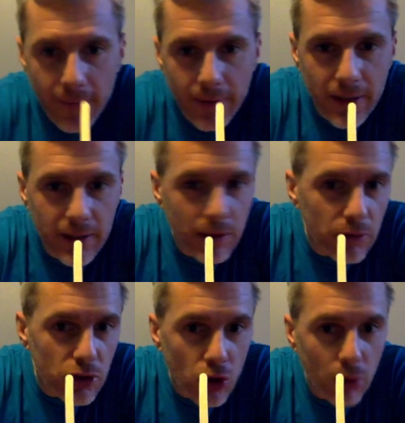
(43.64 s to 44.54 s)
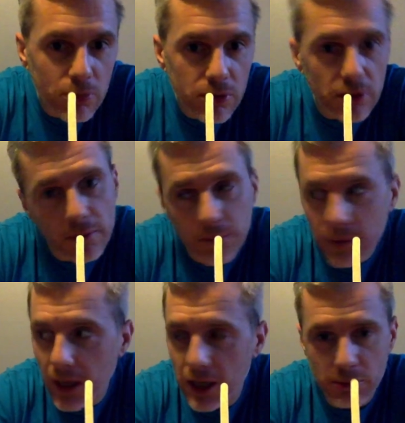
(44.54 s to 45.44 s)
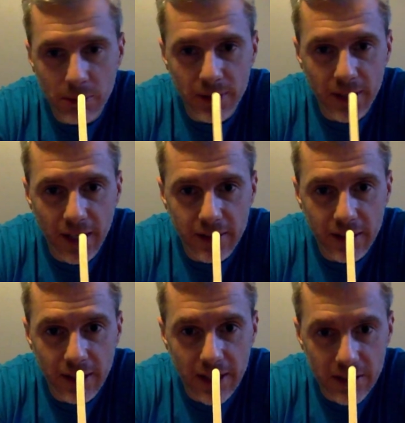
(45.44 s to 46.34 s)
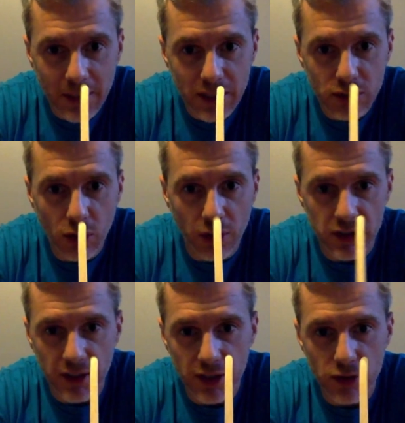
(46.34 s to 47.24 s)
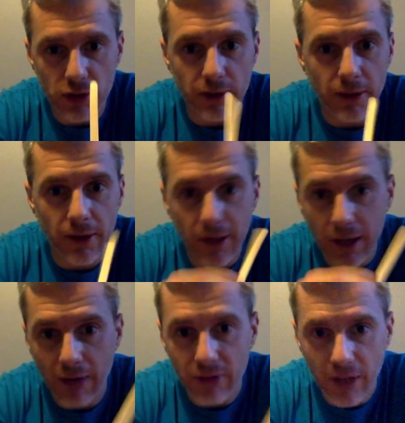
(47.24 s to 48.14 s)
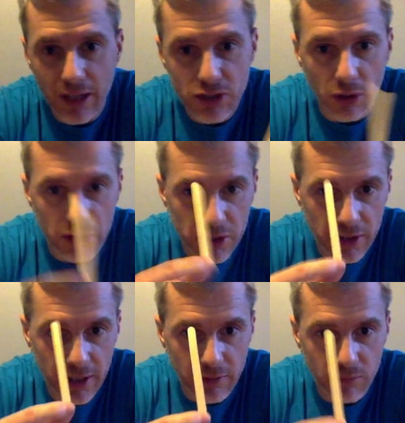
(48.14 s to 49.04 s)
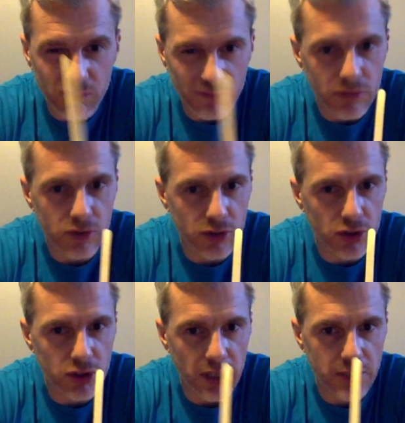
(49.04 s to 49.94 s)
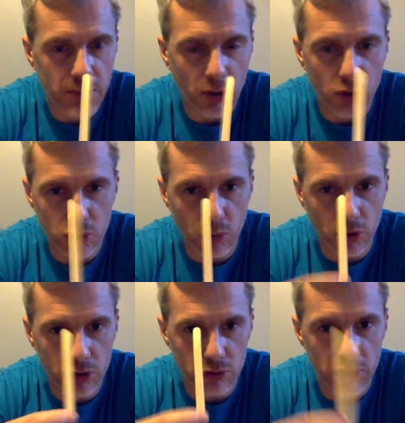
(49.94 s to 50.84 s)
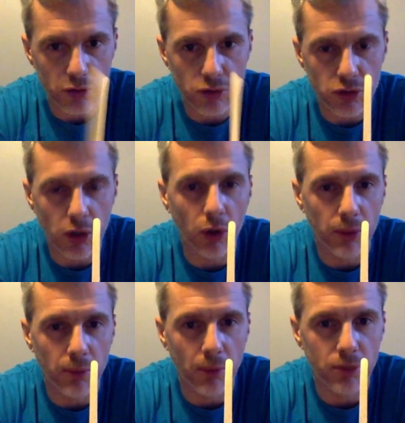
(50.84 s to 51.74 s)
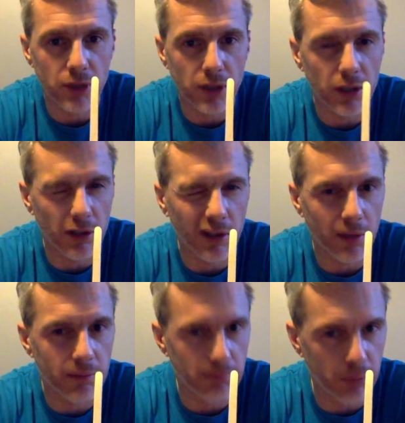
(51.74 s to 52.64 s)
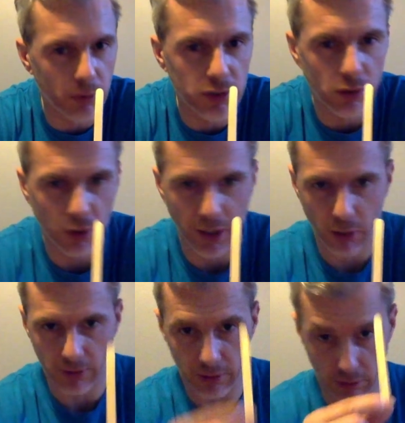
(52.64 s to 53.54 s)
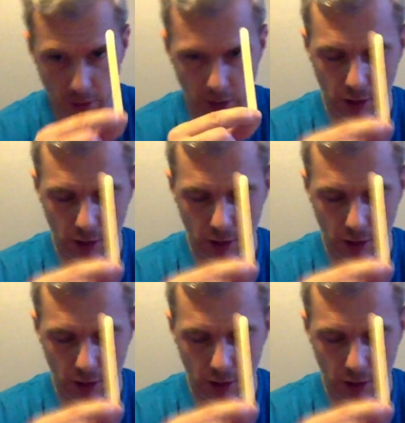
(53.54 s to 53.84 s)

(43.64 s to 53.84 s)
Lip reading: get down the shops and ask mum and dad to get some ice lollies, and then you can have the ice lollies and then just say it's because you want to reuse the lollipop stick and you'll get a bonus lolly out of it. Okay,